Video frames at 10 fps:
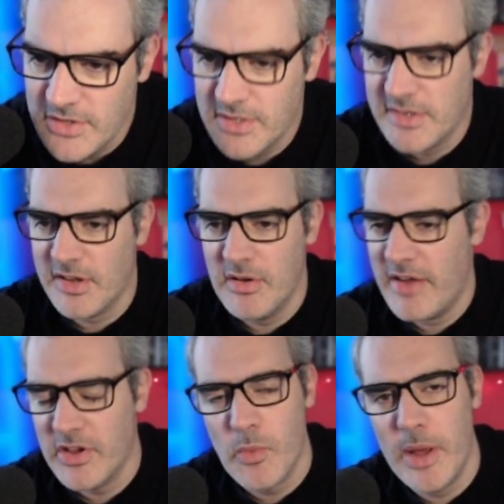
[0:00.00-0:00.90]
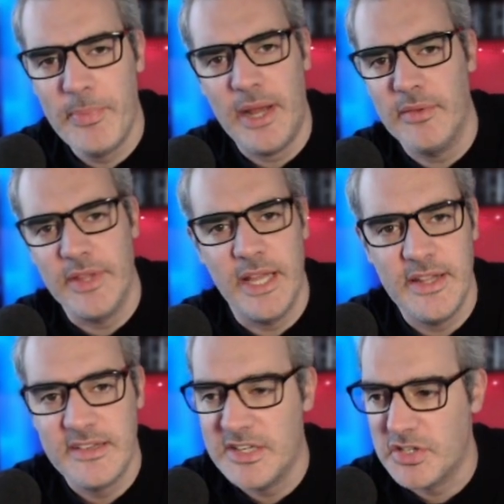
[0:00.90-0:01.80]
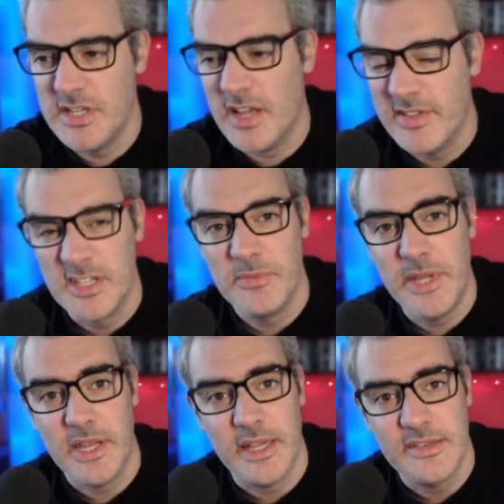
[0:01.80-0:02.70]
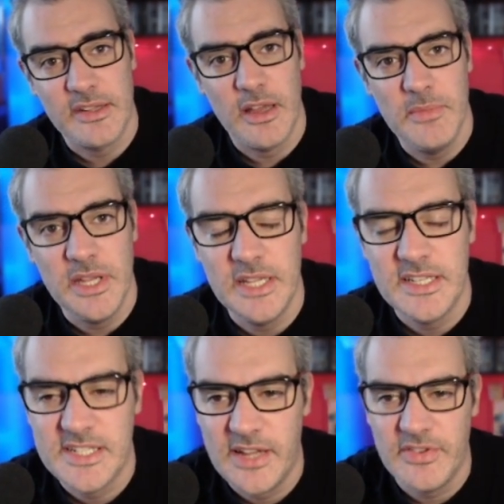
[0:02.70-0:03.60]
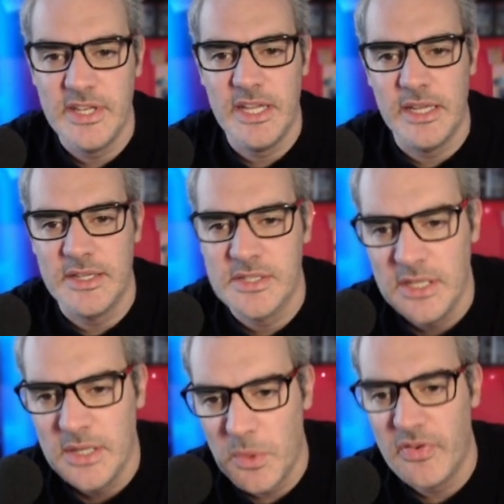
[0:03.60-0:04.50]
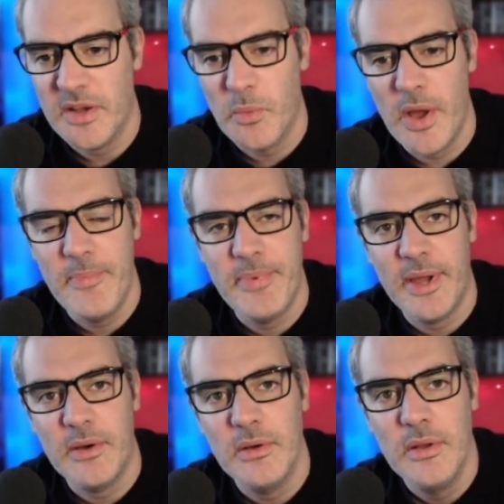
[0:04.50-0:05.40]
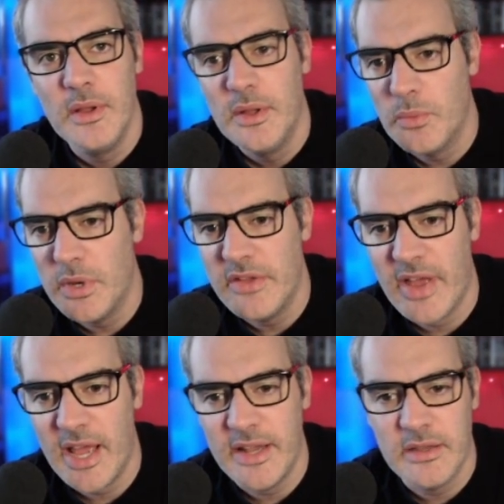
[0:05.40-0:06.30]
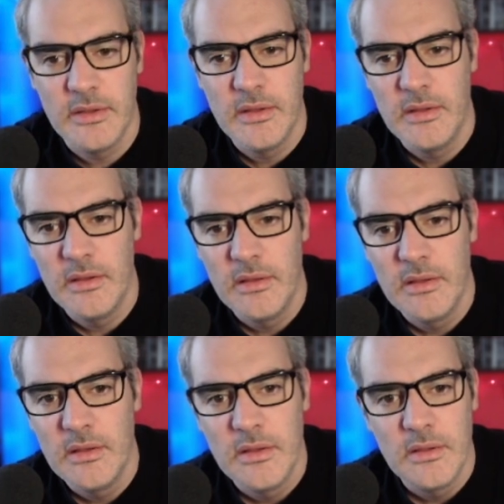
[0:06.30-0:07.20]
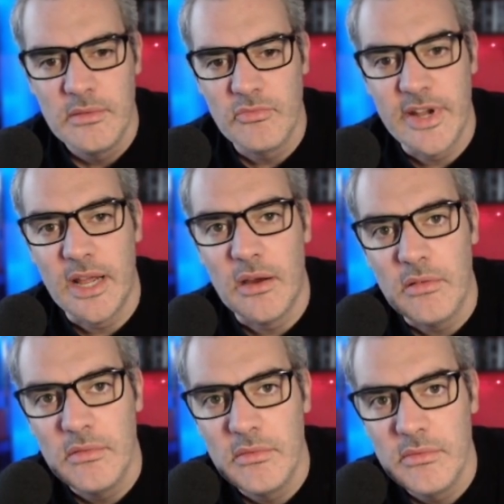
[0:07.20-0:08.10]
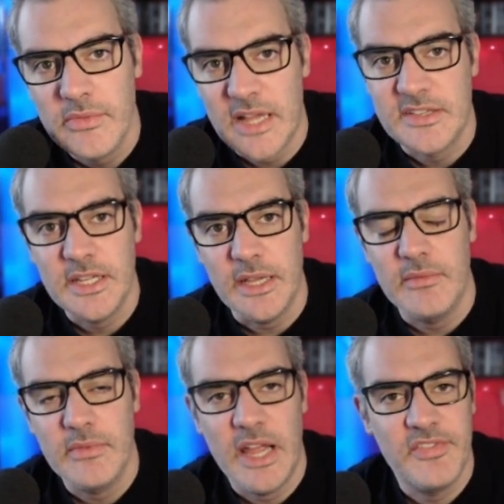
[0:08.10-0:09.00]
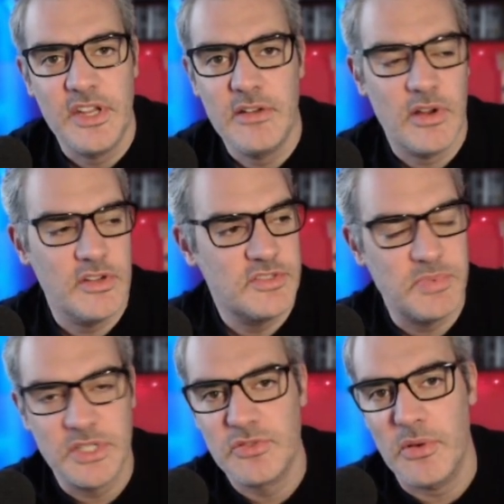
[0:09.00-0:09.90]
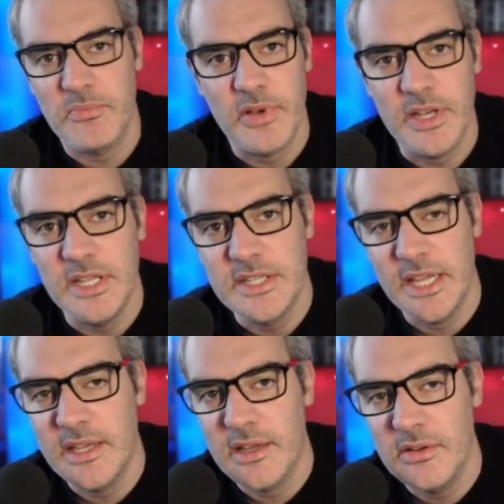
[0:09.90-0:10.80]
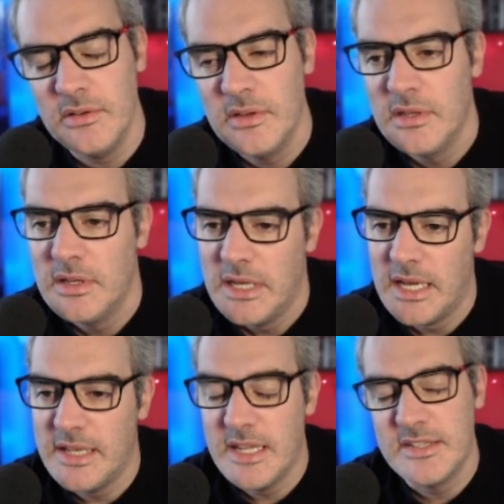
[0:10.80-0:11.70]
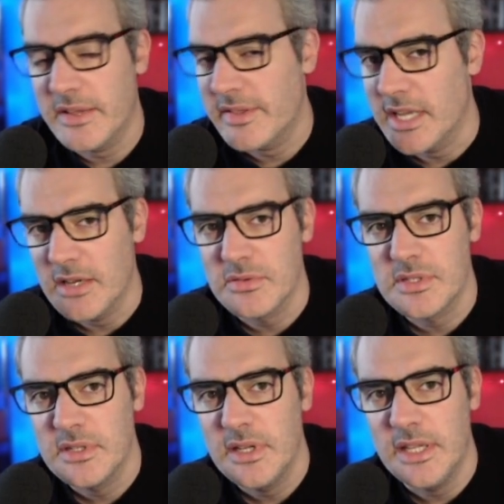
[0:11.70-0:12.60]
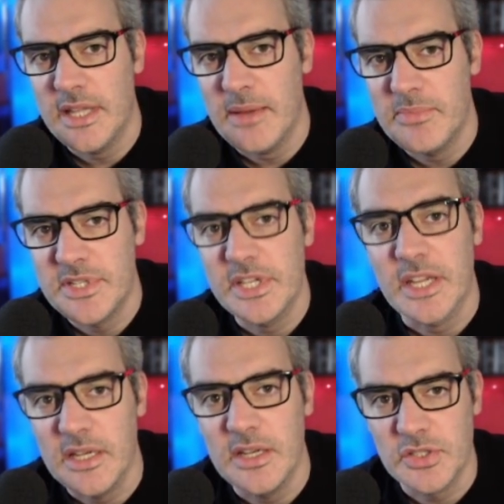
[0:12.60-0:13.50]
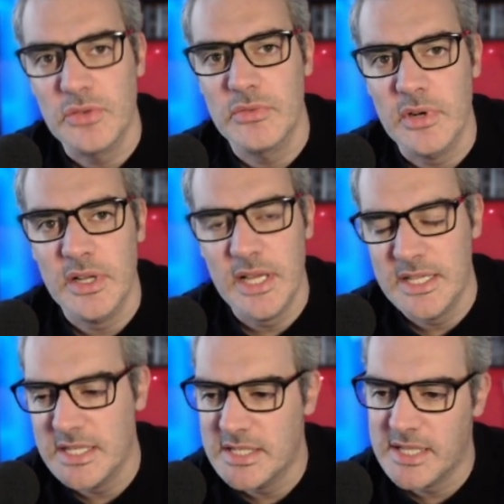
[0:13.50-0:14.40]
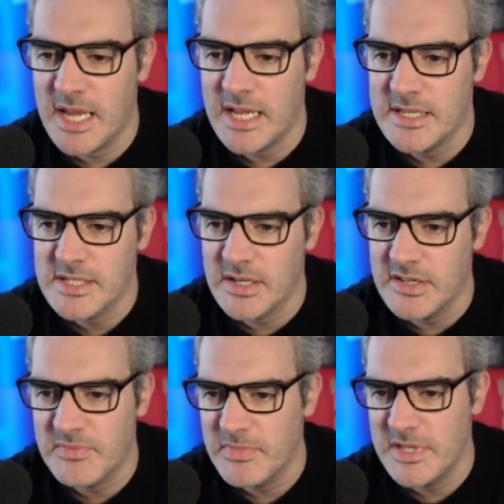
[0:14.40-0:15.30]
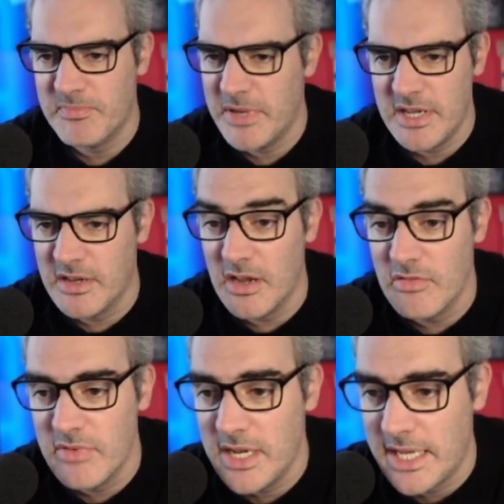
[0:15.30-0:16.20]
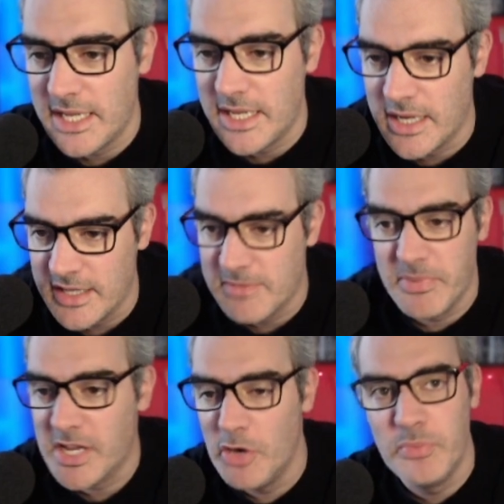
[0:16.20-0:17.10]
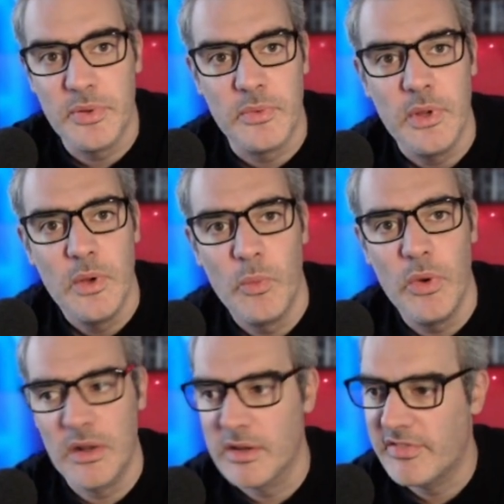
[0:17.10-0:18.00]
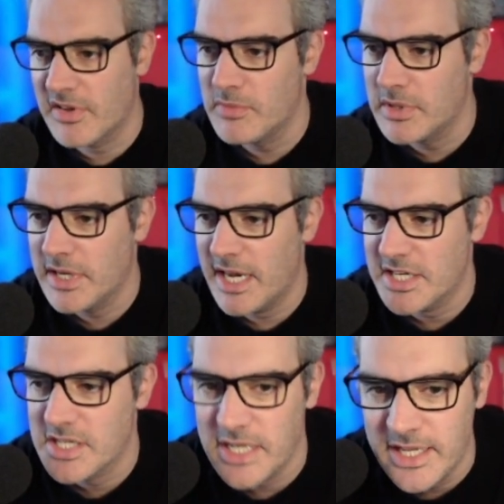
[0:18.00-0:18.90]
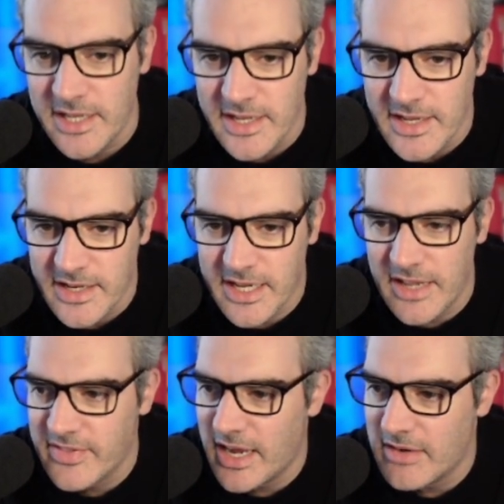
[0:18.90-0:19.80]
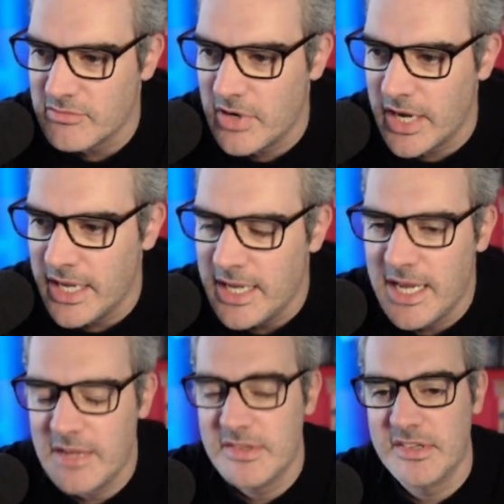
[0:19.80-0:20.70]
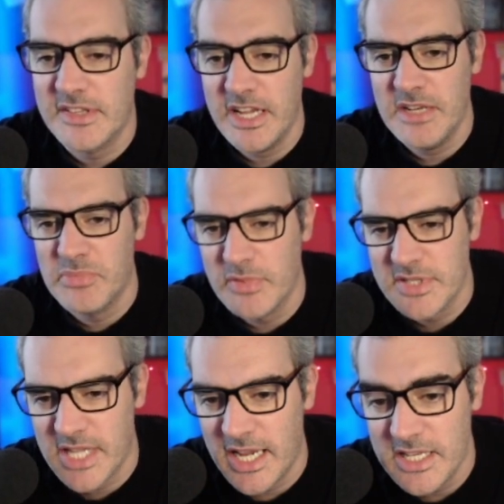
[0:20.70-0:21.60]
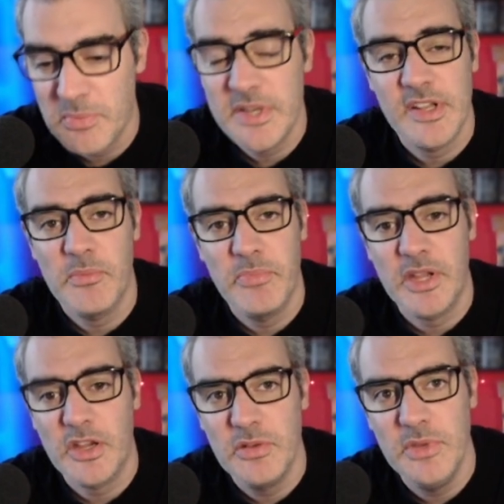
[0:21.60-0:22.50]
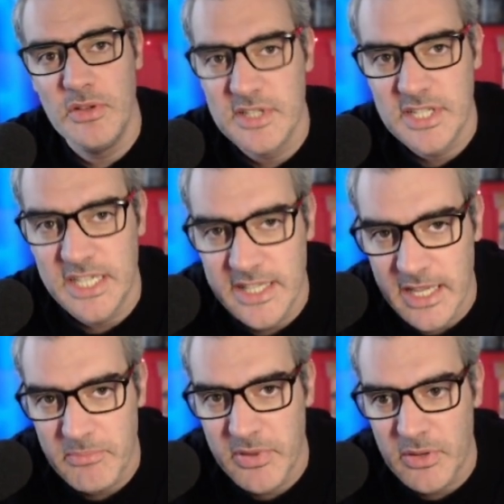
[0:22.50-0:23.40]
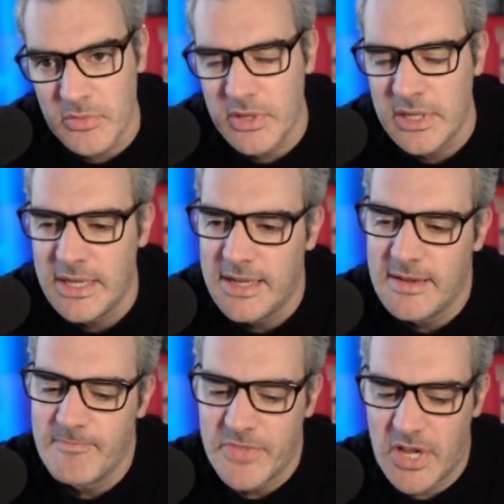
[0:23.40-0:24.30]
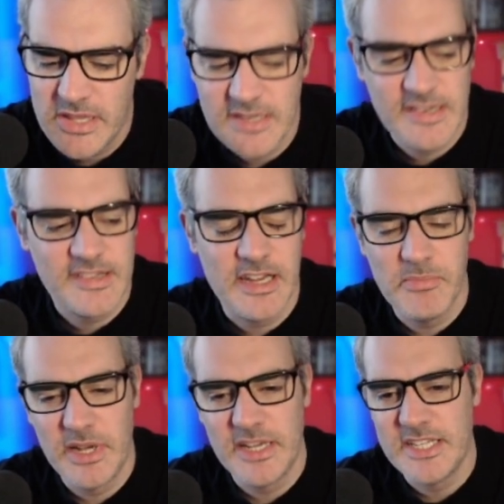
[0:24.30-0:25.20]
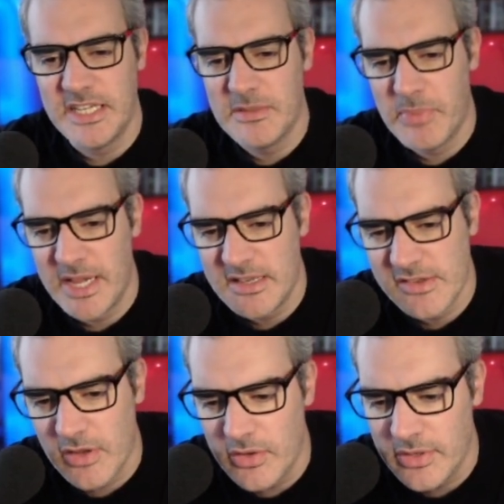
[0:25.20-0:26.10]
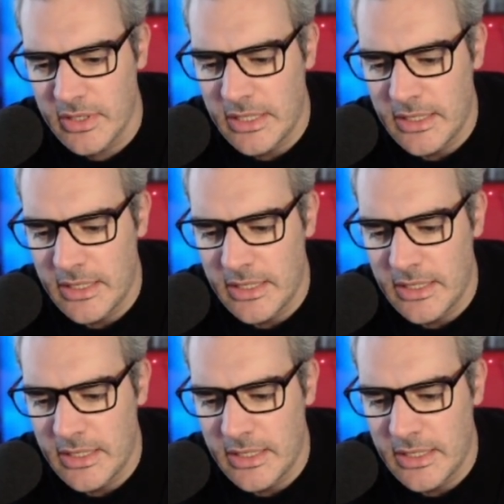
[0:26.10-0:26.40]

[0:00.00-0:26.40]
So having a Wipeout there's literally nothing to compete against. I mean, in 7 years, we've had Wipeout, we've had Redout. That's it. F-Zero's been dropped by Nintendo, and there's nothing else in that particular genre as it stands. So it's been a really it's a big open world if someone can actually get that right. How sustainable is that? Depends how big a community they build. I think sustainability depends on,